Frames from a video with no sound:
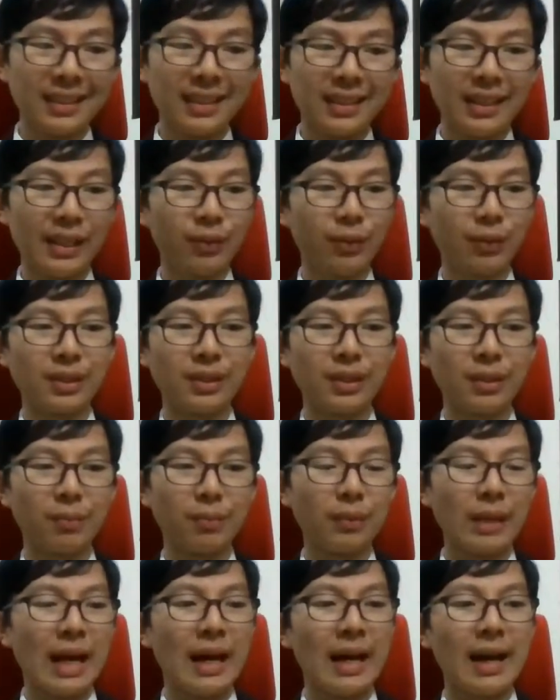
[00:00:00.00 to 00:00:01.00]
kind of
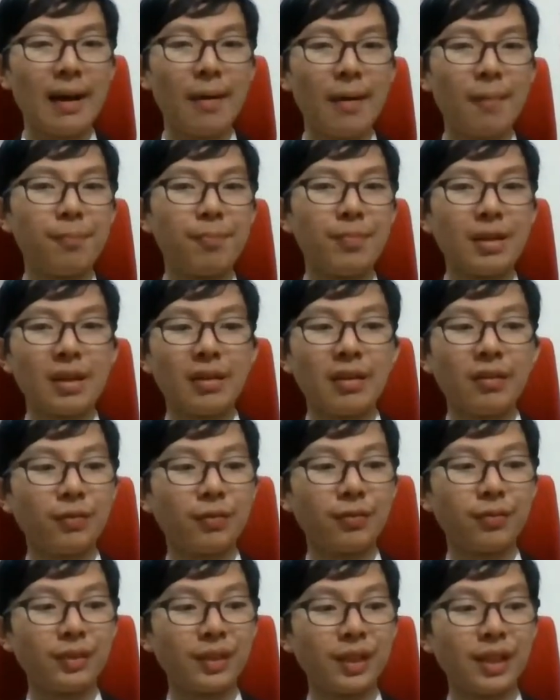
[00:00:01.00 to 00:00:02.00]
some um,
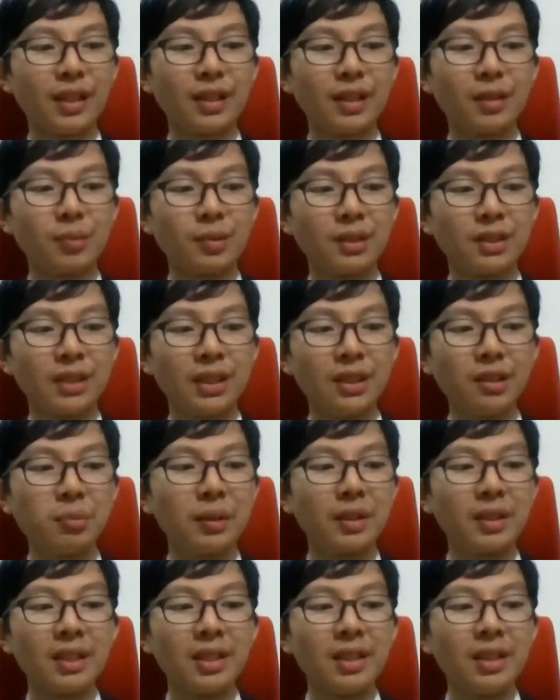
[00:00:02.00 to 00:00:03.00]
forgettable scenes,
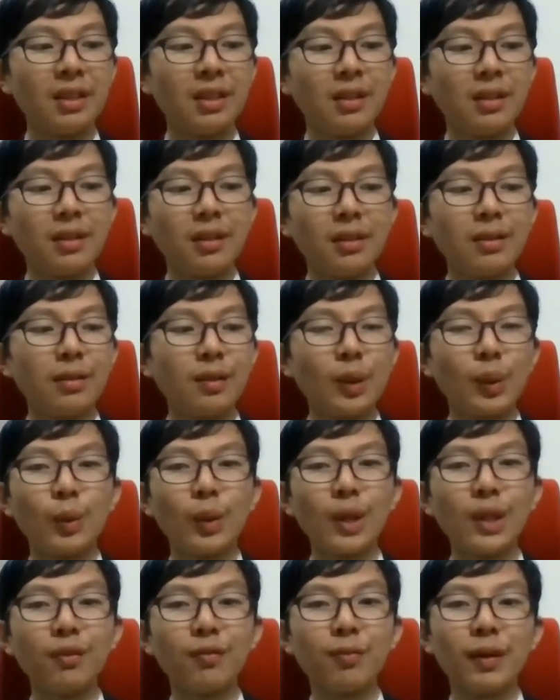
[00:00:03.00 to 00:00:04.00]
but
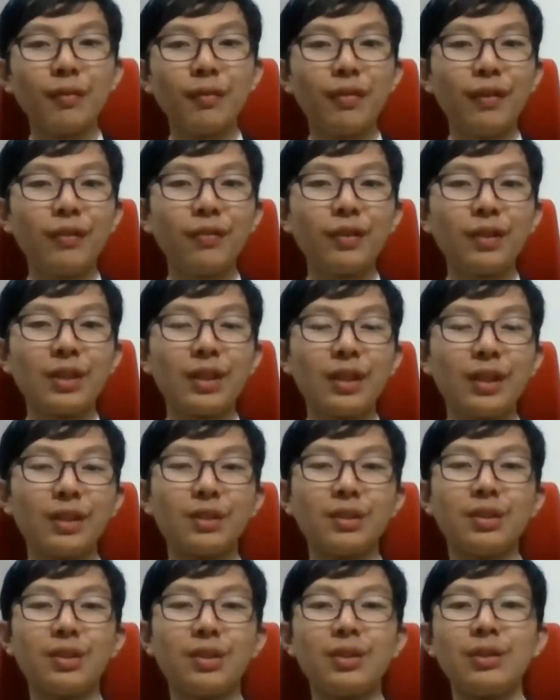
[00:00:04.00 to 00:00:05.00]
one of my favorite
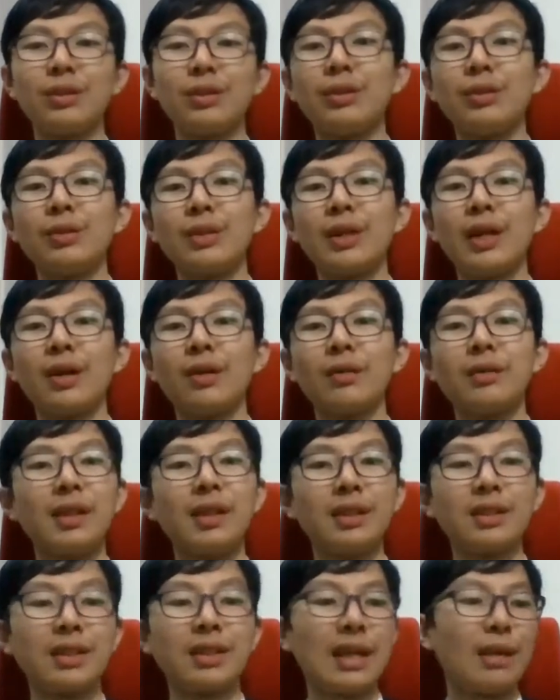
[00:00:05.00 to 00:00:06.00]
things to do
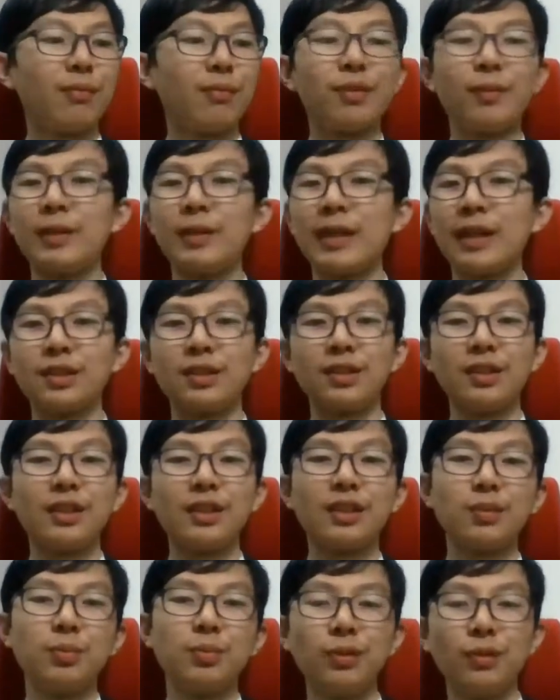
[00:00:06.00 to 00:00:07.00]
nowadays came from actually
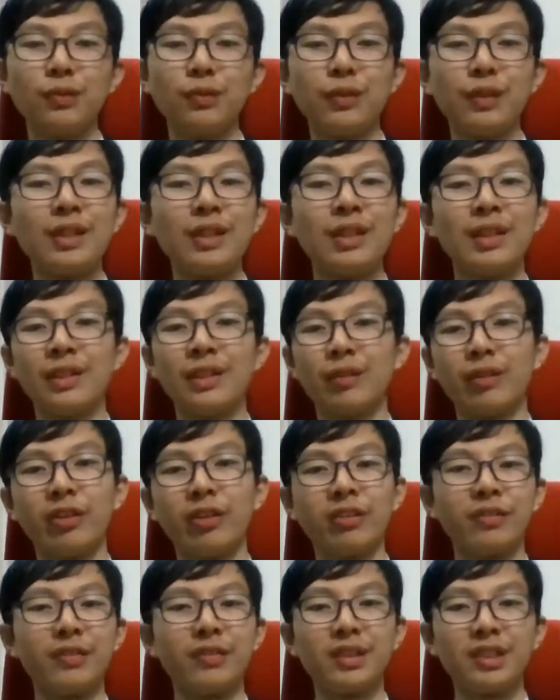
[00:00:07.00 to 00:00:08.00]
this movie.
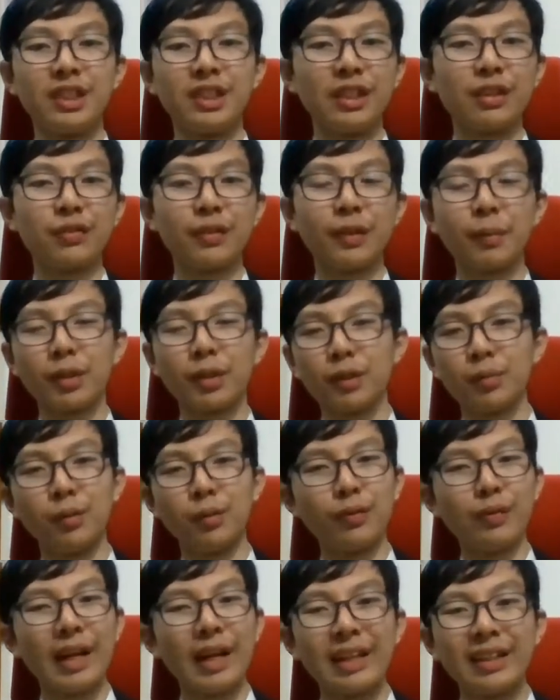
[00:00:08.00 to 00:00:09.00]
One of the scenes from this
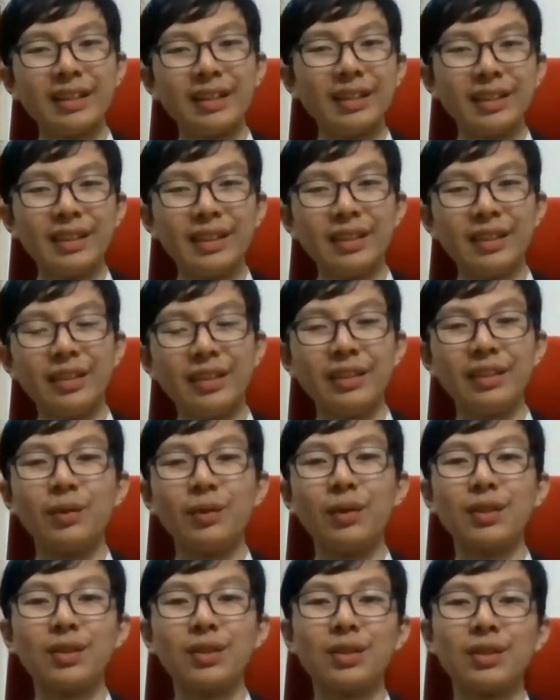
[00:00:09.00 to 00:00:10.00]
movie, I really, really
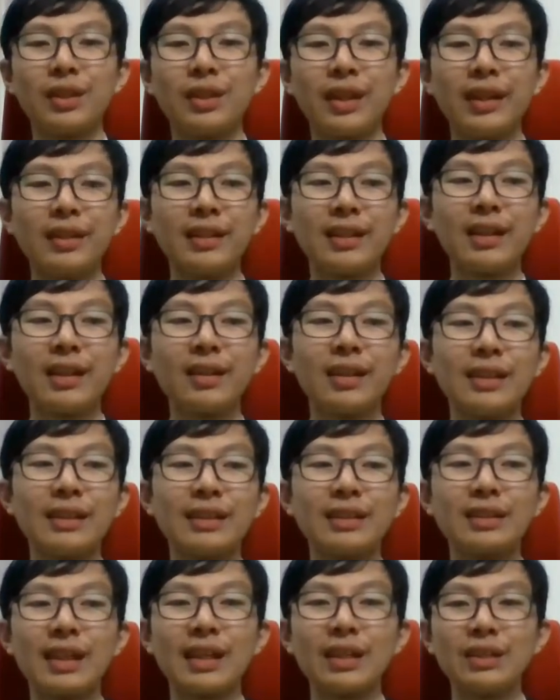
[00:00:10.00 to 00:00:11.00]
want to try it out, and
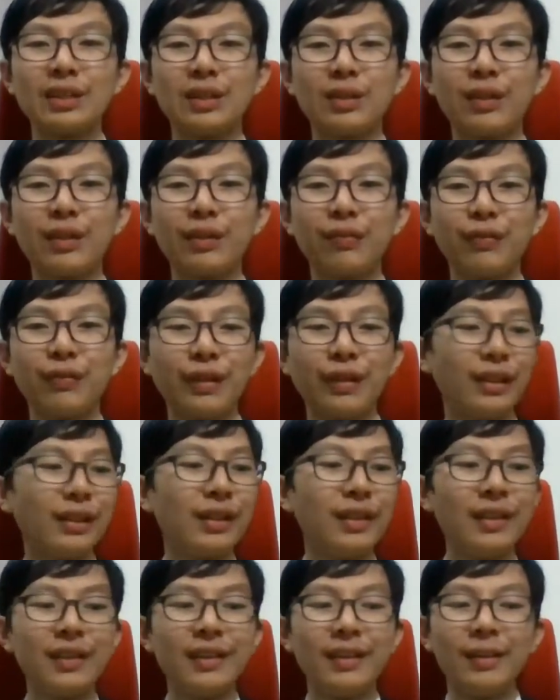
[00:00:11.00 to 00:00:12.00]
it's actually quite fun.
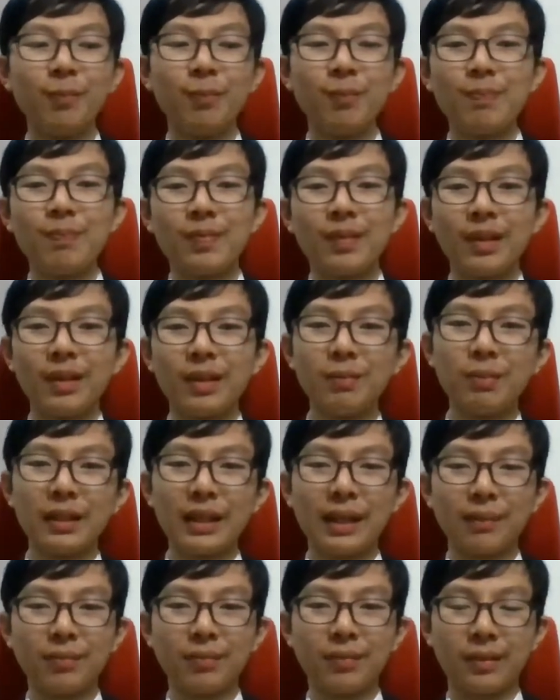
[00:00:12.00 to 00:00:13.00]
But
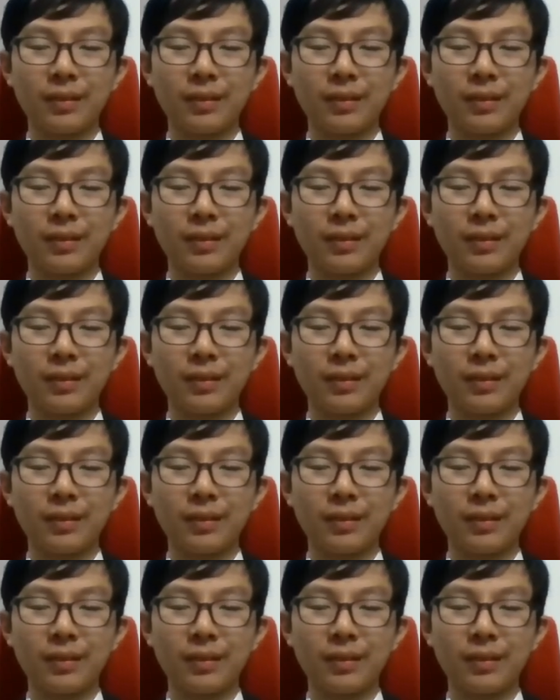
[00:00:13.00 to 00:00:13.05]
I'm, uh,